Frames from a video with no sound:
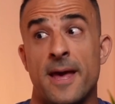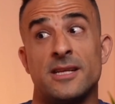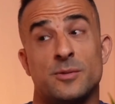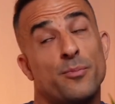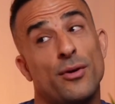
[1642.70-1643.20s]

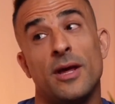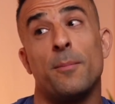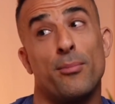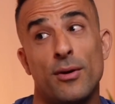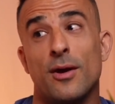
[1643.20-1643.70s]
it's
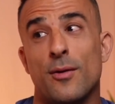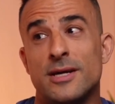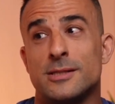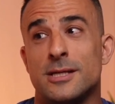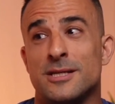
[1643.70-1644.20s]
pretty
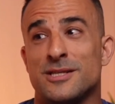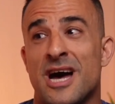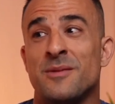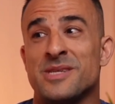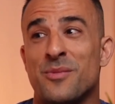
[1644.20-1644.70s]
crazy
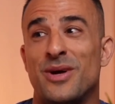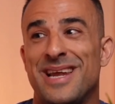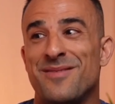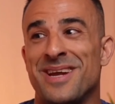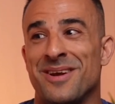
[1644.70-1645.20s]
times that we're
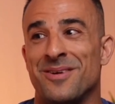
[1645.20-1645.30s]
living in.